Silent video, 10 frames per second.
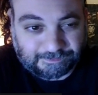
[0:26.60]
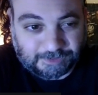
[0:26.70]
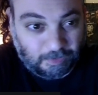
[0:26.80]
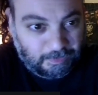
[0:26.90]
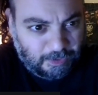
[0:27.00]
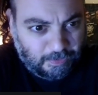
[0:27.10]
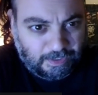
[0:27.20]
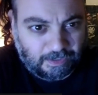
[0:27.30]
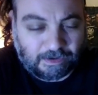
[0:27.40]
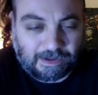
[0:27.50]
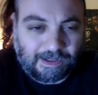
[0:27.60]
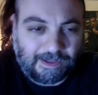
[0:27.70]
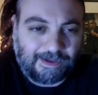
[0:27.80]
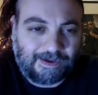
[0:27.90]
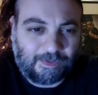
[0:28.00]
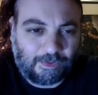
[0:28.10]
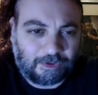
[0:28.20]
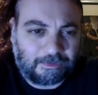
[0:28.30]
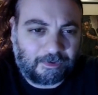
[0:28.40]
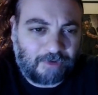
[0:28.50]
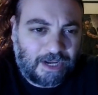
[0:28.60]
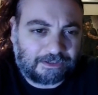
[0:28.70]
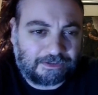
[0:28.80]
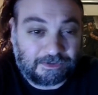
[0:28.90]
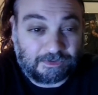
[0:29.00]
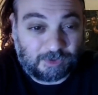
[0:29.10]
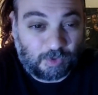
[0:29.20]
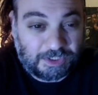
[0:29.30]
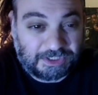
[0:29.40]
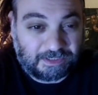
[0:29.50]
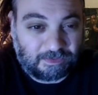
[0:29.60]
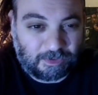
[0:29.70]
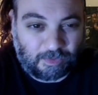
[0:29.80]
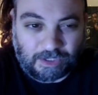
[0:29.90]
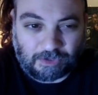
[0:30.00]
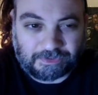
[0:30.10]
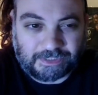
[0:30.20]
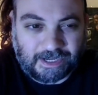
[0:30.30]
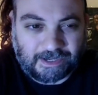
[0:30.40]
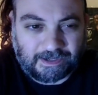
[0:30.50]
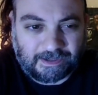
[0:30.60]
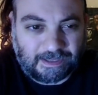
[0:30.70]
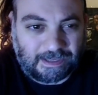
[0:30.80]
So, what are we doing here? We're going to be reacting to Twiztid with We Don't Die.